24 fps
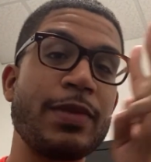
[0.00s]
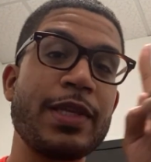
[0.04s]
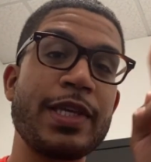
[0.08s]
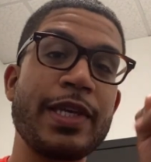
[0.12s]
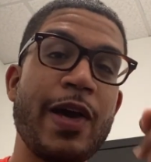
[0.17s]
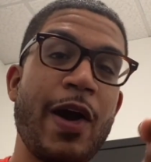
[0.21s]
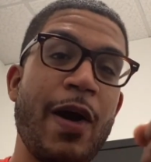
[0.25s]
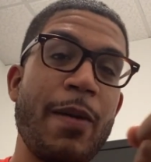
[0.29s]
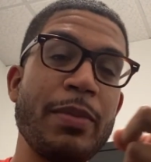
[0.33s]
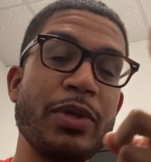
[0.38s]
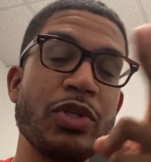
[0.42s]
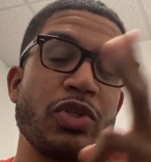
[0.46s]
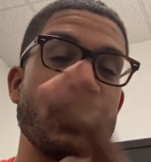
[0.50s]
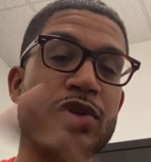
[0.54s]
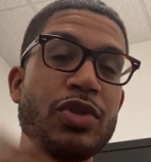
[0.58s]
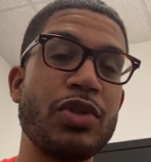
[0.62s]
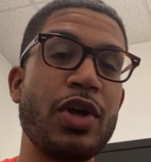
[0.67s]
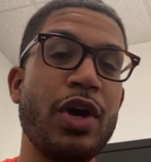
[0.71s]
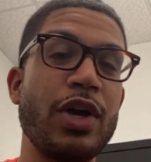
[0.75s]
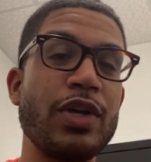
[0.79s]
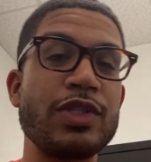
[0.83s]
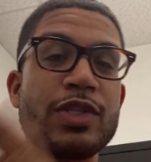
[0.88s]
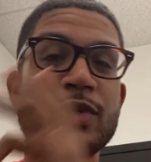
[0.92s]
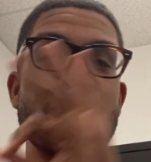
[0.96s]
comment your
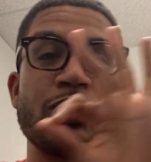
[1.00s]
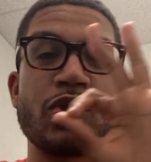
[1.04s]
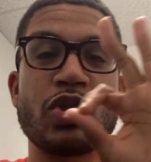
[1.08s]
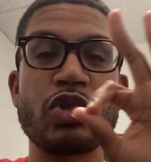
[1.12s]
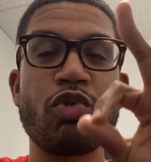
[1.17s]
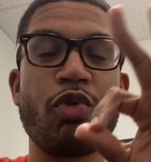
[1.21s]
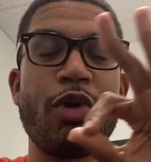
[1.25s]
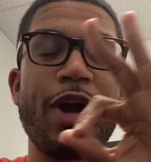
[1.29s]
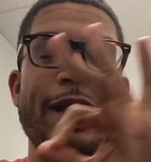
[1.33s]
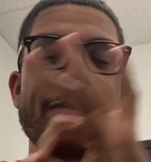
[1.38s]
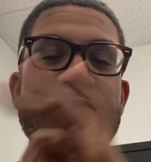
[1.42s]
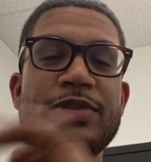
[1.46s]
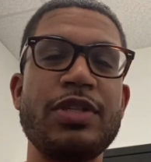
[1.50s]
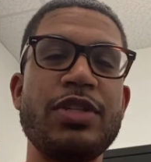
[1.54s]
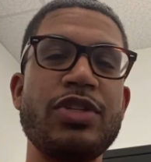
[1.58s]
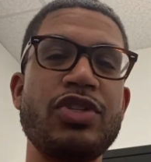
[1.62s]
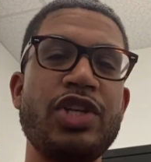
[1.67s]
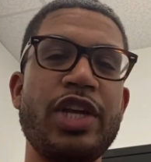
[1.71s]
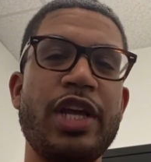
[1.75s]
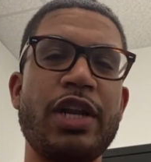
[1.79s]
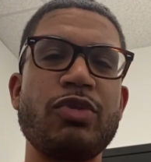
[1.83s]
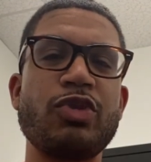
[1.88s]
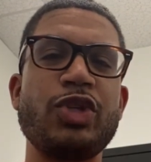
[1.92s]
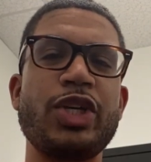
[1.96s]
thoughts, subscribe to the
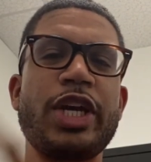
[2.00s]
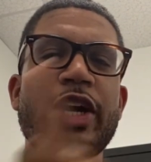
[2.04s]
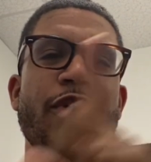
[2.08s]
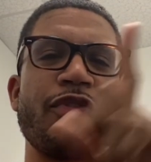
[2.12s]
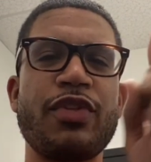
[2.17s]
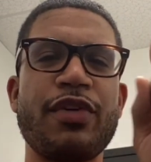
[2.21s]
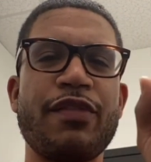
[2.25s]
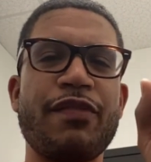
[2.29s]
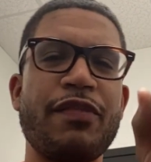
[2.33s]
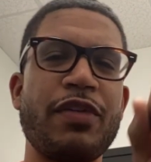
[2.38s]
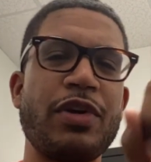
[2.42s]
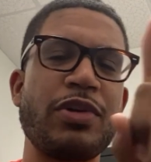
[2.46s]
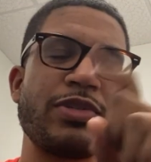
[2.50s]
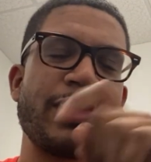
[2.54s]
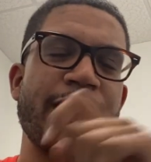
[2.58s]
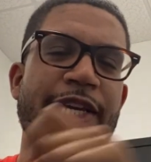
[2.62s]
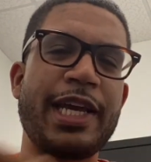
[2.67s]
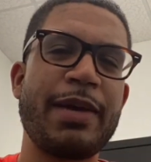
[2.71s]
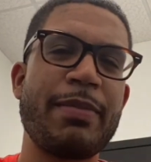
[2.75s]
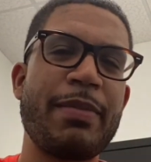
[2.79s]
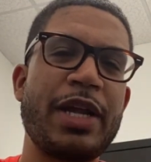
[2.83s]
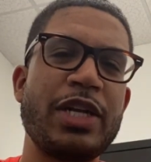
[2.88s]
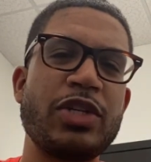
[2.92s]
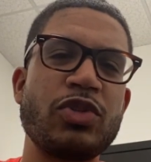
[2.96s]
channel, check out the first link
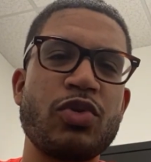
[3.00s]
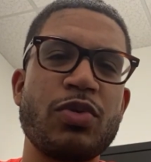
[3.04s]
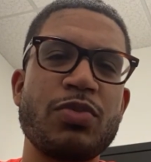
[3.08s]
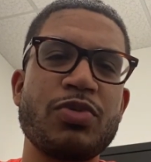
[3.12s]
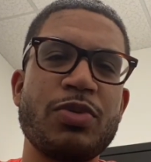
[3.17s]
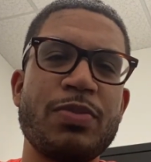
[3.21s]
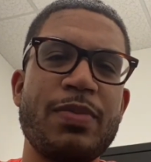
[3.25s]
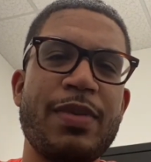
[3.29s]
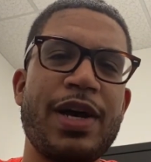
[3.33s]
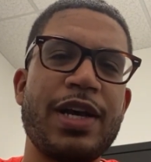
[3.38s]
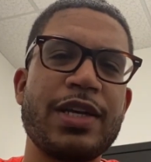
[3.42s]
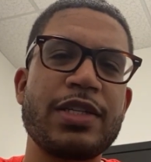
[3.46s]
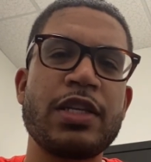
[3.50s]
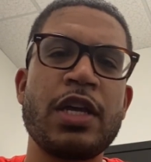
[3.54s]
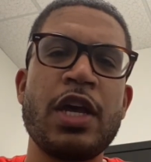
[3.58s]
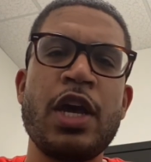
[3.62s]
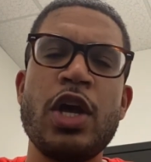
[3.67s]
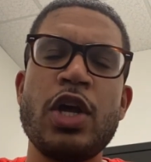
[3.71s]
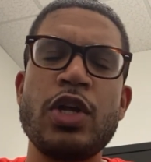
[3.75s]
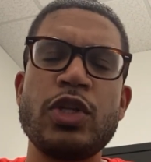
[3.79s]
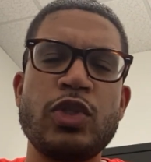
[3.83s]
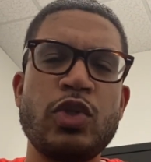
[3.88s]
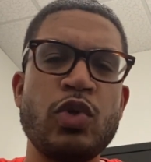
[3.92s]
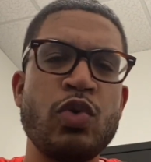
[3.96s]
in my description box
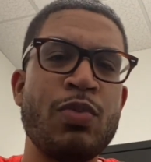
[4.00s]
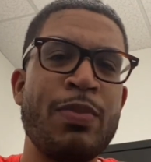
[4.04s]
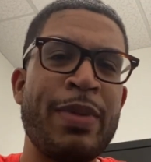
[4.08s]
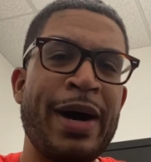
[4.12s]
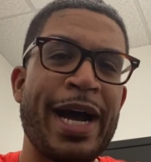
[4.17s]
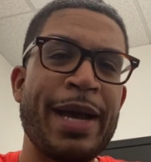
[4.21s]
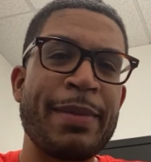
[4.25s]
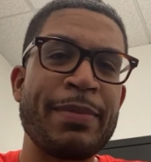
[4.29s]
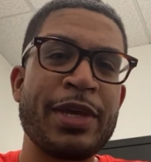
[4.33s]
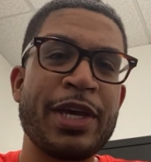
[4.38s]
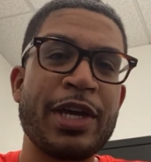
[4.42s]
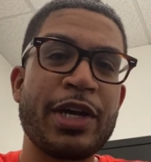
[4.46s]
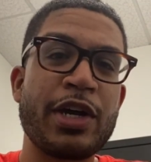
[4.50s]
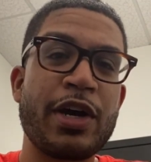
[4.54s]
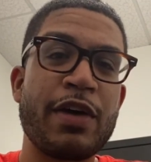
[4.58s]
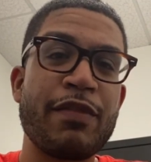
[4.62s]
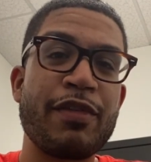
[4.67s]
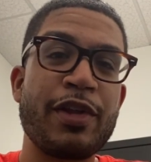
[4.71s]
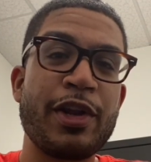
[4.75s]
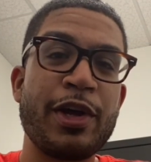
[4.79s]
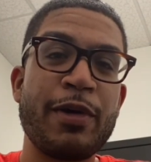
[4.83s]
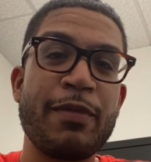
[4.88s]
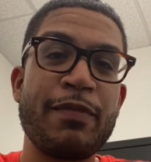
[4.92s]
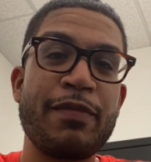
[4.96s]
to buy me a
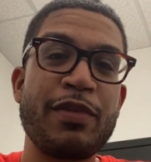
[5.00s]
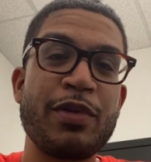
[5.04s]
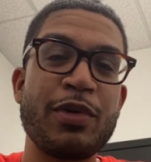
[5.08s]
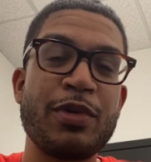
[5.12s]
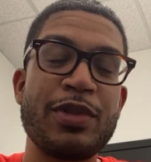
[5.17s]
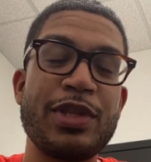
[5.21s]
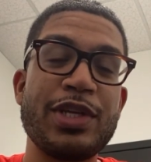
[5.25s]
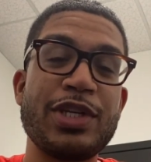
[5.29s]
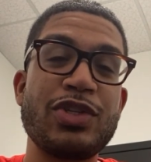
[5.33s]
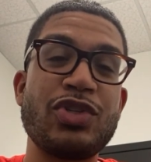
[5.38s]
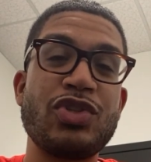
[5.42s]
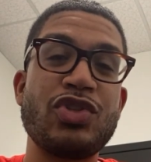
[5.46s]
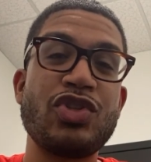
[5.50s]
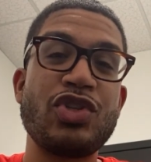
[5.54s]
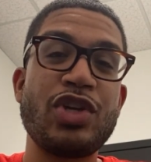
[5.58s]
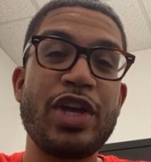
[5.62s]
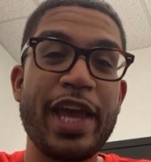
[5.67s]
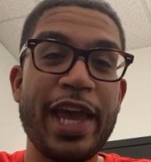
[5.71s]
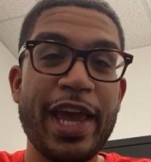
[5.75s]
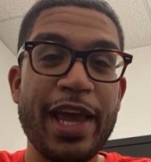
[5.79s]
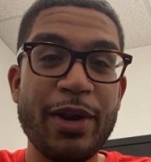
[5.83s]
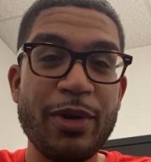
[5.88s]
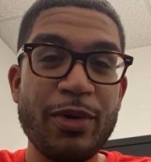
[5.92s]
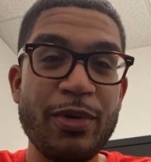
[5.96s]
coffee to help fuel this
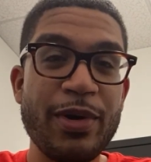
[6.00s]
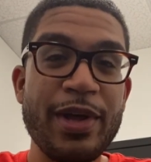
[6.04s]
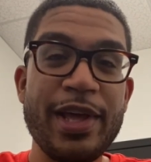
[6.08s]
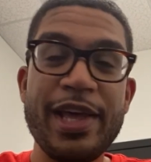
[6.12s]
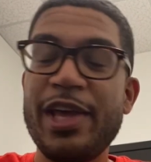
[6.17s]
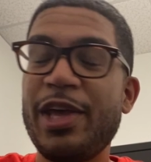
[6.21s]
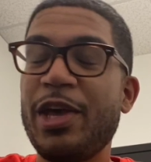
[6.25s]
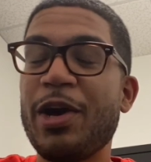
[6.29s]
channel,